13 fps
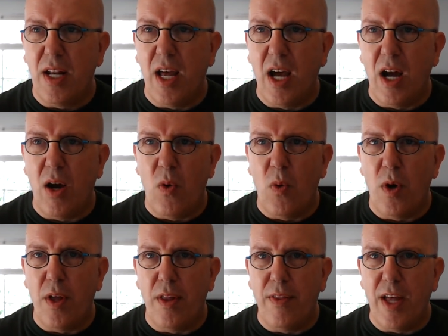
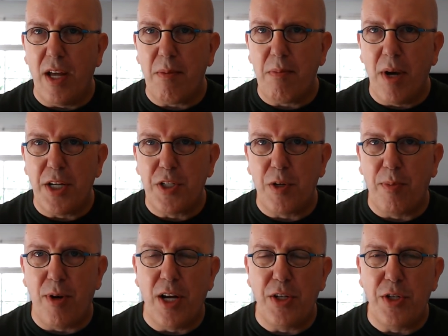Now, that might
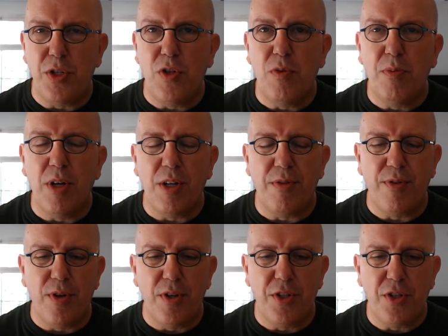surprise you, but
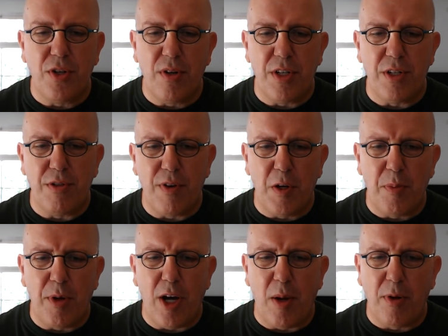furniture is very
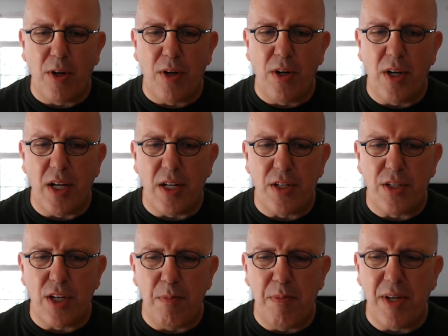popular.
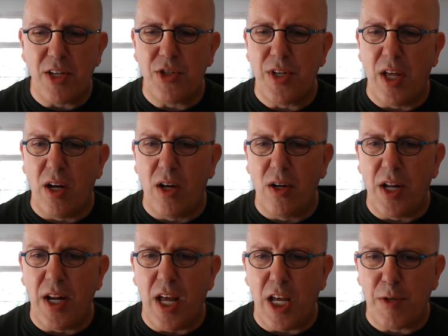It's a bestseller
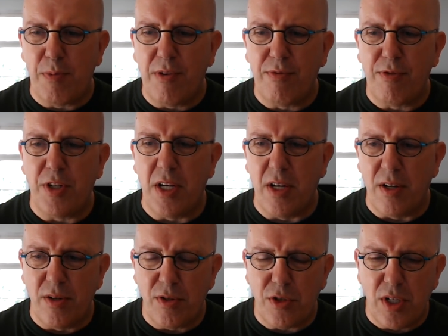and has been for
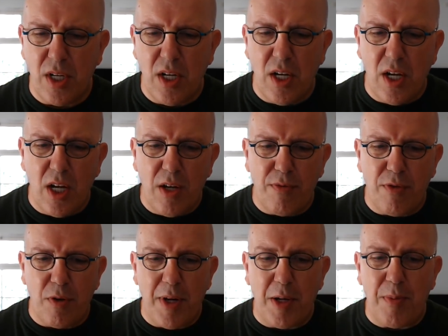years
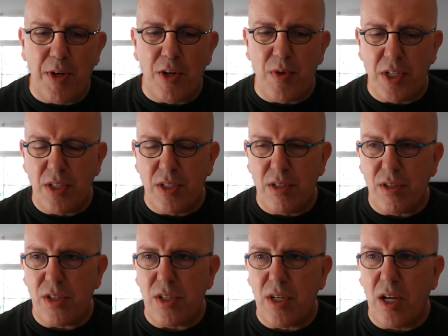for many, many
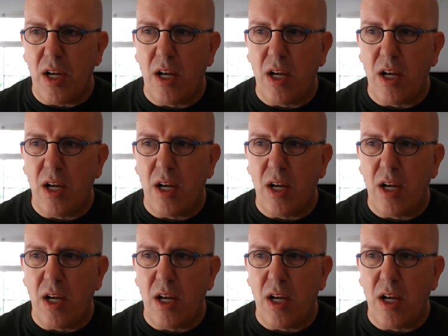reasons,